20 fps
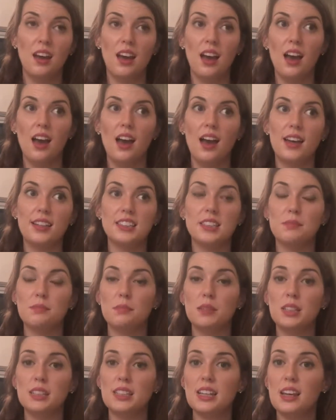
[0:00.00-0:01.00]
And
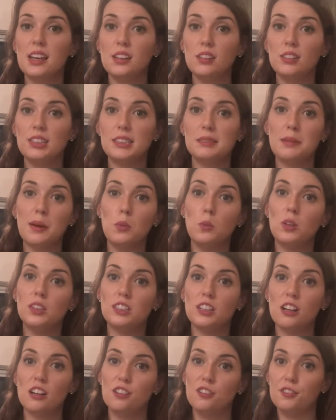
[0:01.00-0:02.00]
Monday I only spent
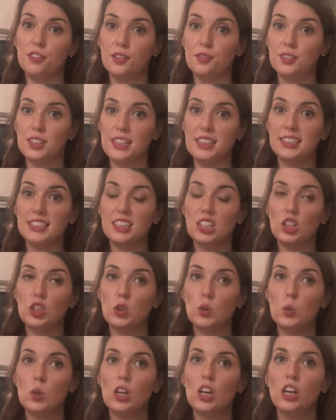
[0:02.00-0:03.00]
$1.50.
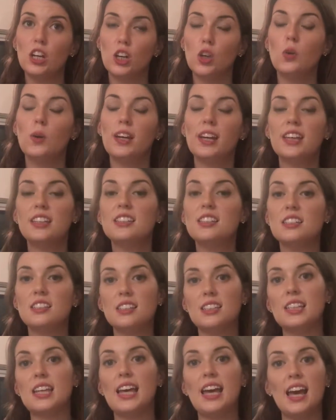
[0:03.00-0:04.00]
So going into
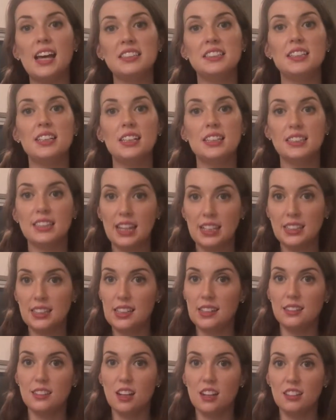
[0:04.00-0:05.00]
today, I still had
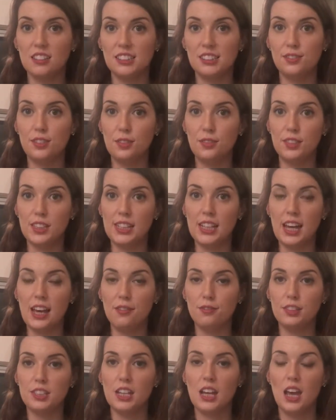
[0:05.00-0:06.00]
$98.50
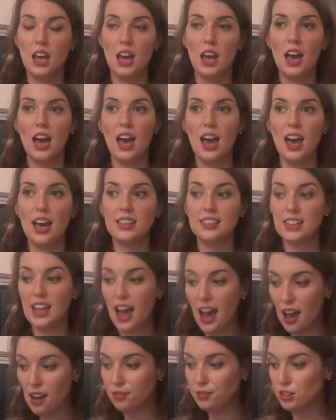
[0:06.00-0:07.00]
left. And
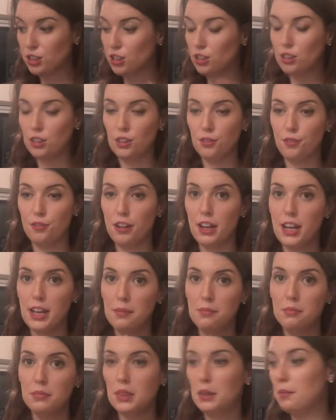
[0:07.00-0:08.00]
after the
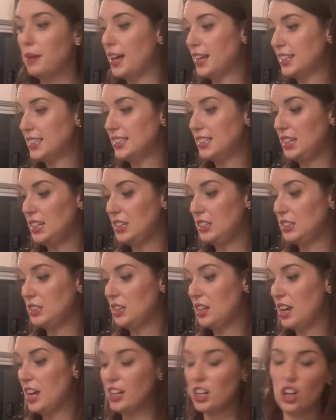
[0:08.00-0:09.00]
frame, the
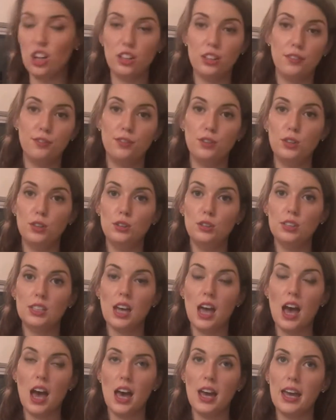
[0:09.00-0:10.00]
magazine, and all the food,
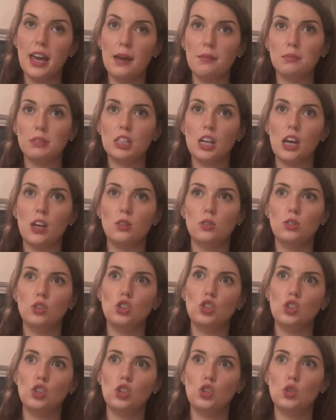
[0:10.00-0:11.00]
I am down
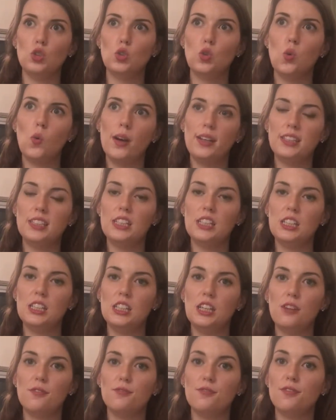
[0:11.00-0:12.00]
to
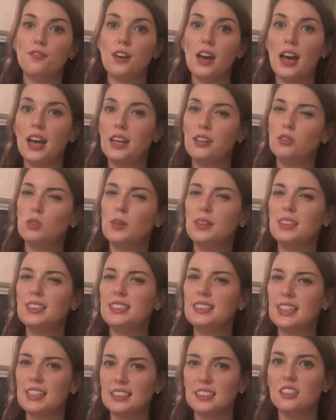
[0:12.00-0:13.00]

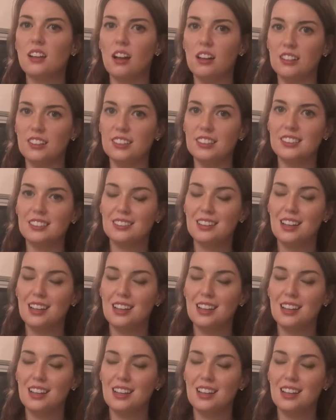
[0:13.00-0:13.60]
$26.